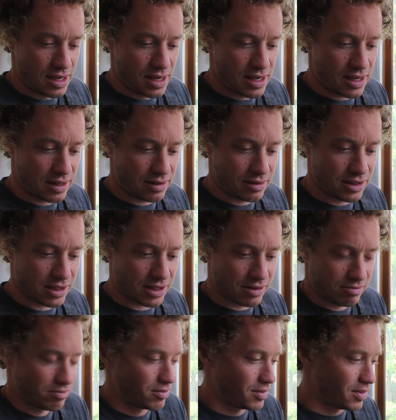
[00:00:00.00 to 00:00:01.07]

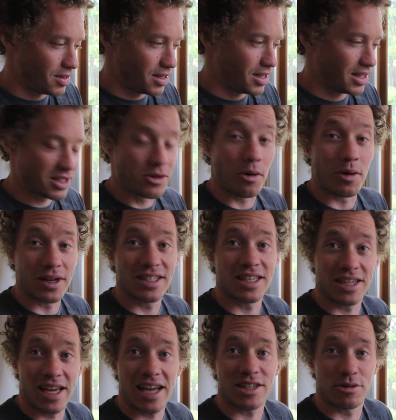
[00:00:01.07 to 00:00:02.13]
it's going to
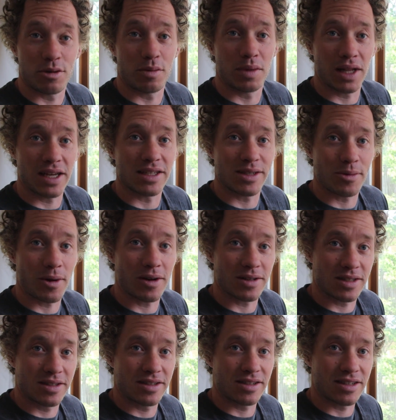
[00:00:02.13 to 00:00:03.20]
get to a place where
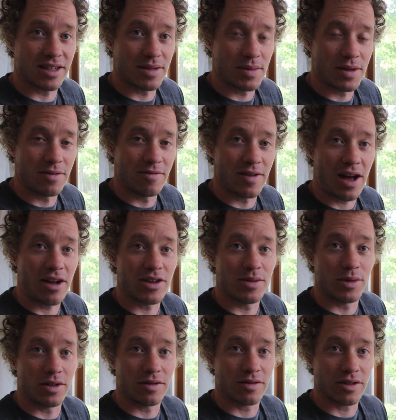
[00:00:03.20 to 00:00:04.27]
it's going to be
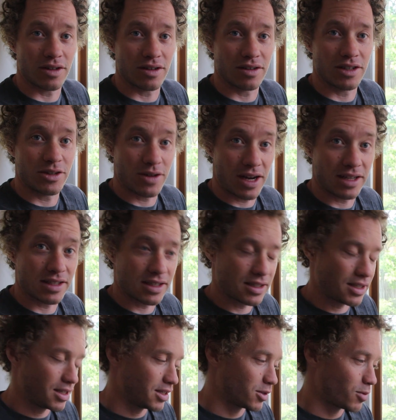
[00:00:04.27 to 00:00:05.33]
valuable for you guys to
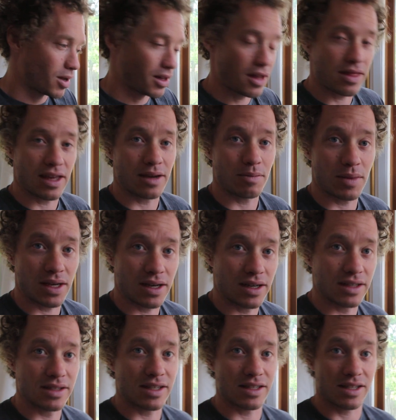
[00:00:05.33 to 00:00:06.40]
see as well, I think,
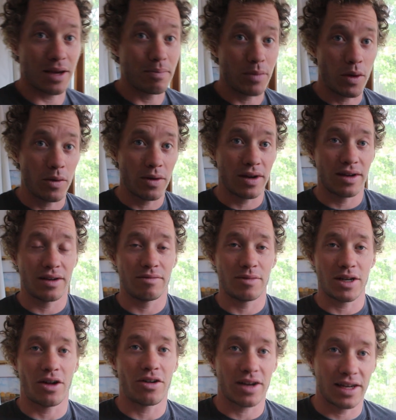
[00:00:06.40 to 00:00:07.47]
because at some point
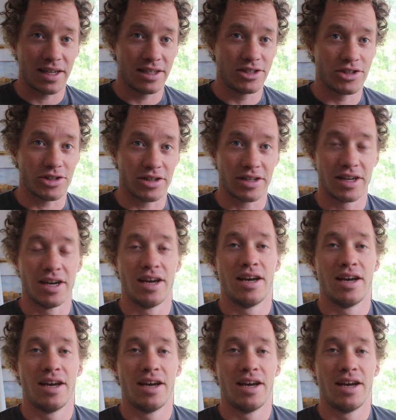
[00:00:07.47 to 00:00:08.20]
we all get injured.